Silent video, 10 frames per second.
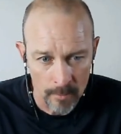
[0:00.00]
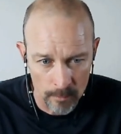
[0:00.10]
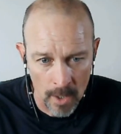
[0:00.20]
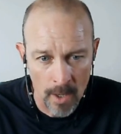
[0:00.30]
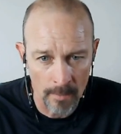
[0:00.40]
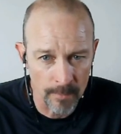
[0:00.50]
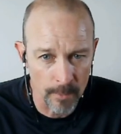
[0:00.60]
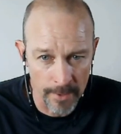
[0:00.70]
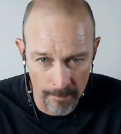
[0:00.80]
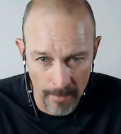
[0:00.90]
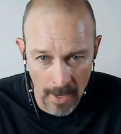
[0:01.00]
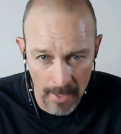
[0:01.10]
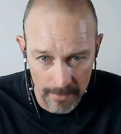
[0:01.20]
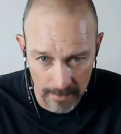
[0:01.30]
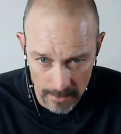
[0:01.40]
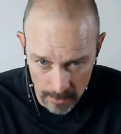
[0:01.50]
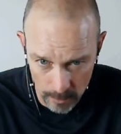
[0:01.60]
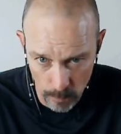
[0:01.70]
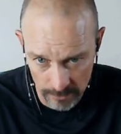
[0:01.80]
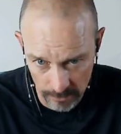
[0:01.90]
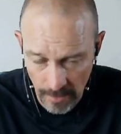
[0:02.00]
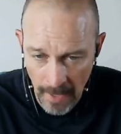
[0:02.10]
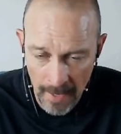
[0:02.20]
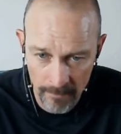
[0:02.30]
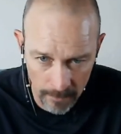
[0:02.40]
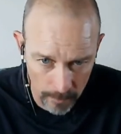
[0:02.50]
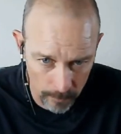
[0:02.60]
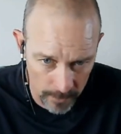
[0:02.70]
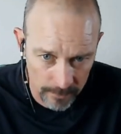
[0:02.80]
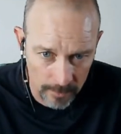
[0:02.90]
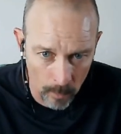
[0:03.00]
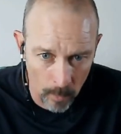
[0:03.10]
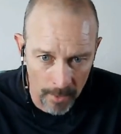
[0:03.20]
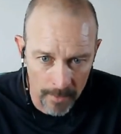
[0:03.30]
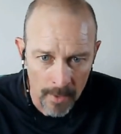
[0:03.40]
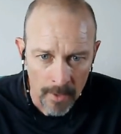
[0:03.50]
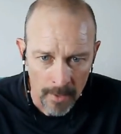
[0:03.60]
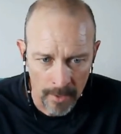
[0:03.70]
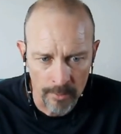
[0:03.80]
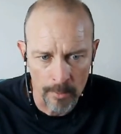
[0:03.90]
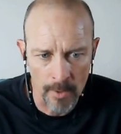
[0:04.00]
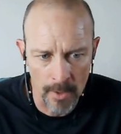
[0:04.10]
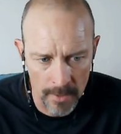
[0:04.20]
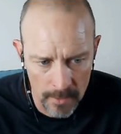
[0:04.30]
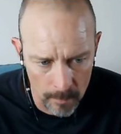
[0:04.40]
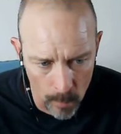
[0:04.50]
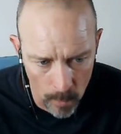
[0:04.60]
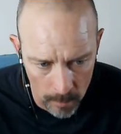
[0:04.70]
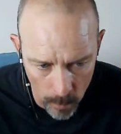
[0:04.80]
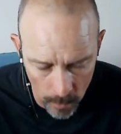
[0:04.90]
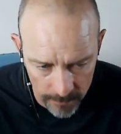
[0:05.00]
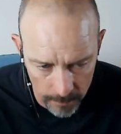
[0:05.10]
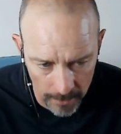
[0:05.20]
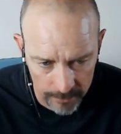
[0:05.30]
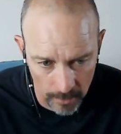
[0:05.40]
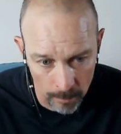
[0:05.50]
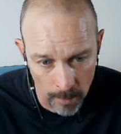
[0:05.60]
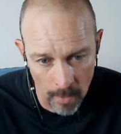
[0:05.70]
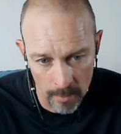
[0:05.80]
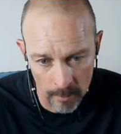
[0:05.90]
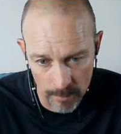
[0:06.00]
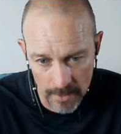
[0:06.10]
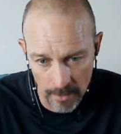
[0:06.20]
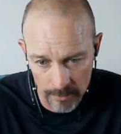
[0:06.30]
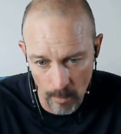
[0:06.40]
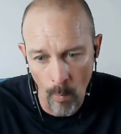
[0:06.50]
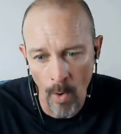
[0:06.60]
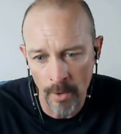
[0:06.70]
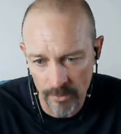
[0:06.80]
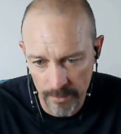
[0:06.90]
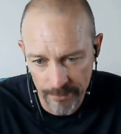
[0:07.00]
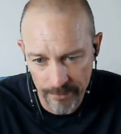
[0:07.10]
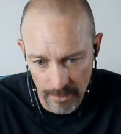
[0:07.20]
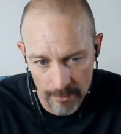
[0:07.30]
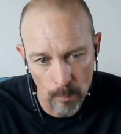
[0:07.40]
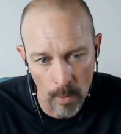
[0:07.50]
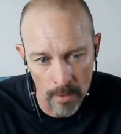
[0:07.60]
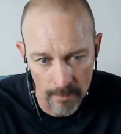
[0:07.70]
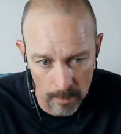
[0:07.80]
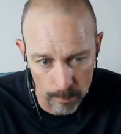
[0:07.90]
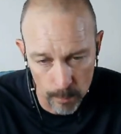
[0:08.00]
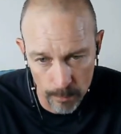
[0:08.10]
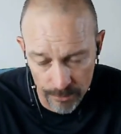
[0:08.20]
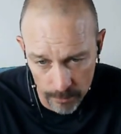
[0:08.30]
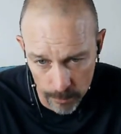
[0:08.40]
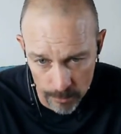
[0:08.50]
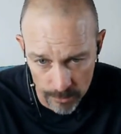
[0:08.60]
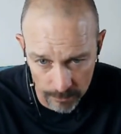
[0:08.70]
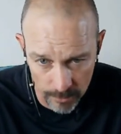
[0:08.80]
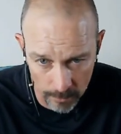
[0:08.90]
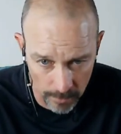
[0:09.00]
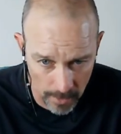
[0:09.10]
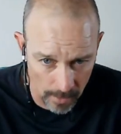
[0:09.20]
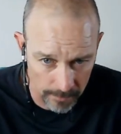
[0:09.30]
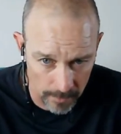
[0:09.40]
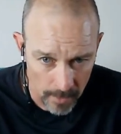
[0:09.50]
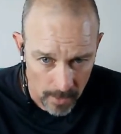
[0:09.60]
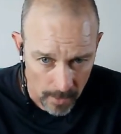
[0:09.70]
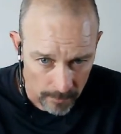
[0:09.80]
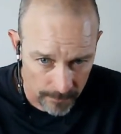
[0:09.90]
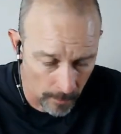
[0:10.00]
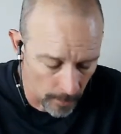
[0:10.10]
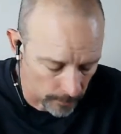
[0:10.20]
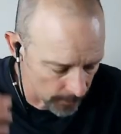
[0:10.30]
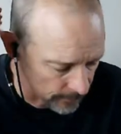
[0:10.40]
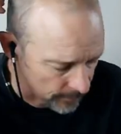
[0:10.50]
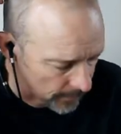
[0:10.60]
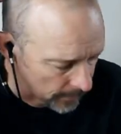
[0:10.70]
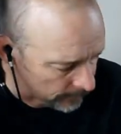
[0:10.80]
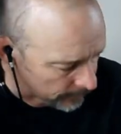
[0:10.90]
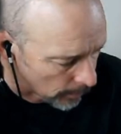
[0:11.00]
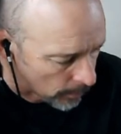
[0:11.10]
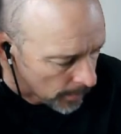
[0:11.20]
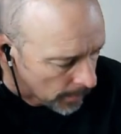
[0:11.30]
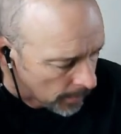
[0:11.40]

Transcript: recovery in mind. And here we just had a very recent one. And so you're going to hear more and more from us and our partners, because it was listed as one of the approved solutions to recover from those incidents. So,